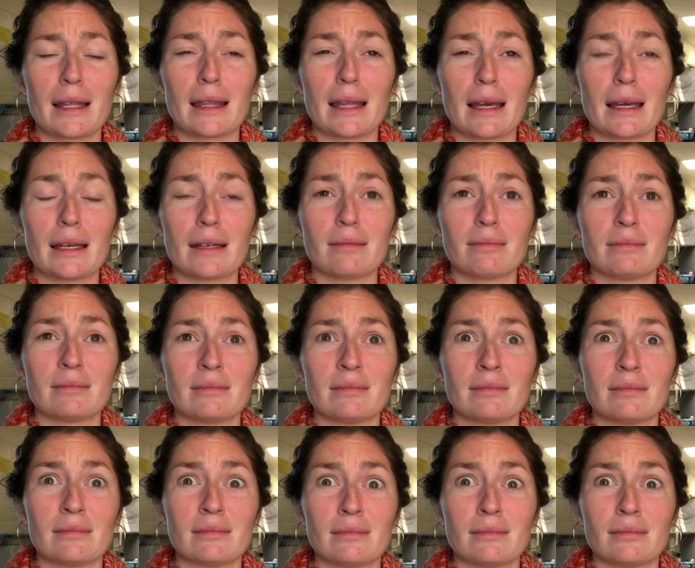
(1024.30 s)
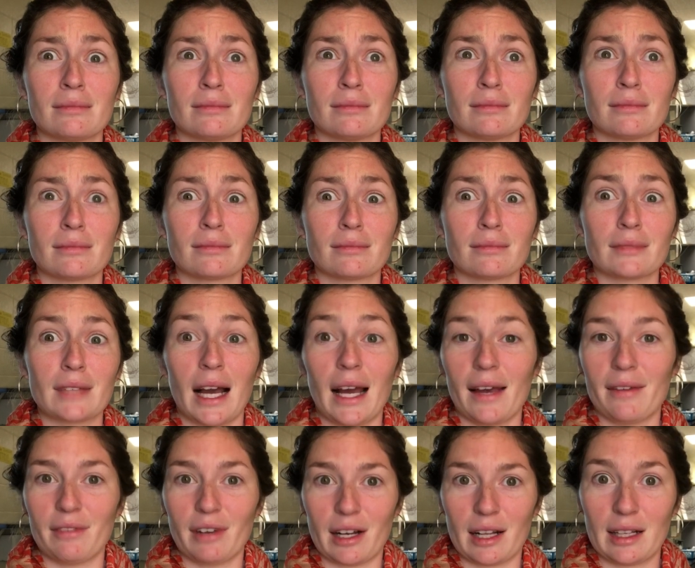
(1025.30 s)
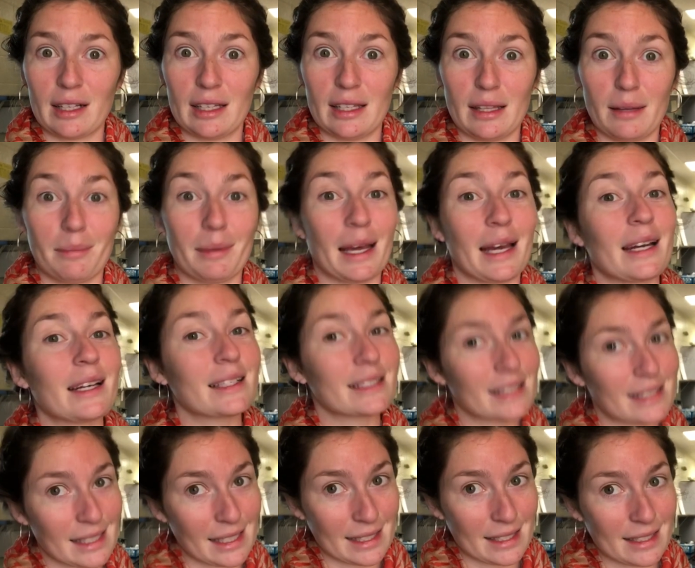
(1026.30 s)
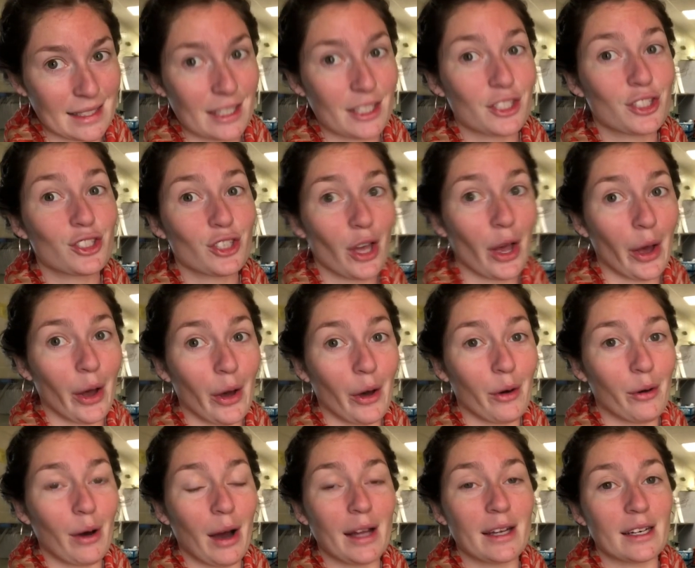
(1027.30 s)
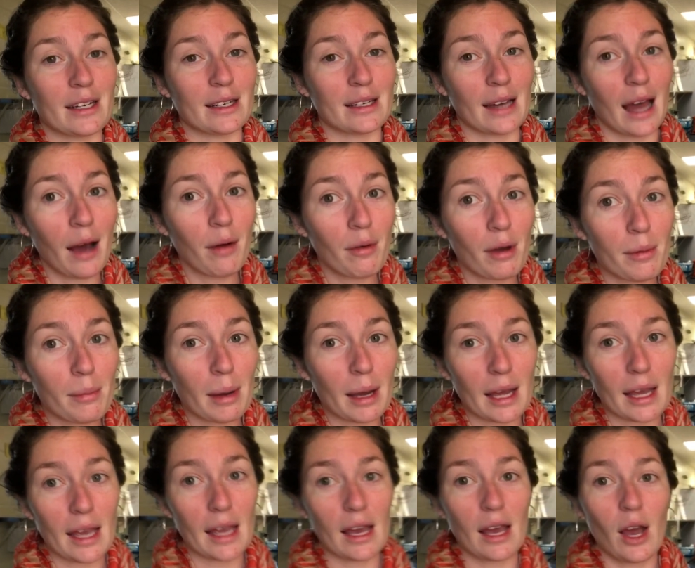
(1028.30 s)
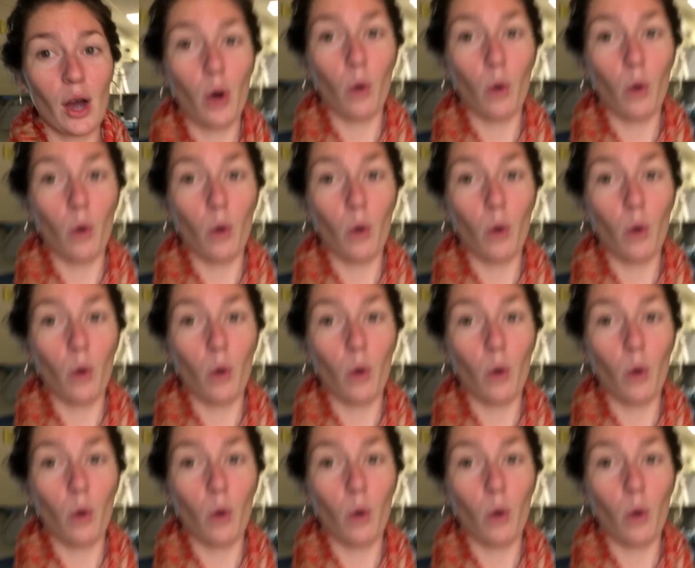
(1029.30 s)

and like I have not cleaned them yet since. So I did not wear my